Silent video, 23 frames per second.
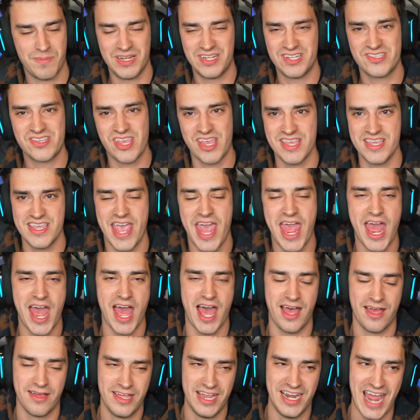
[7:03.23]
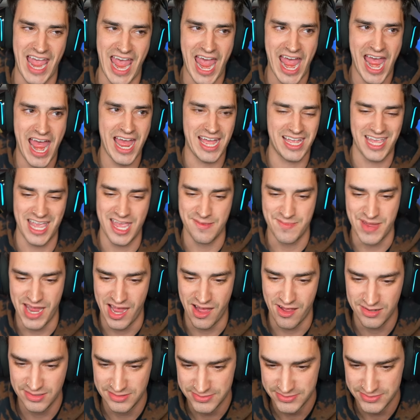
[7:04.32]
meant to say yeah, and ah came out.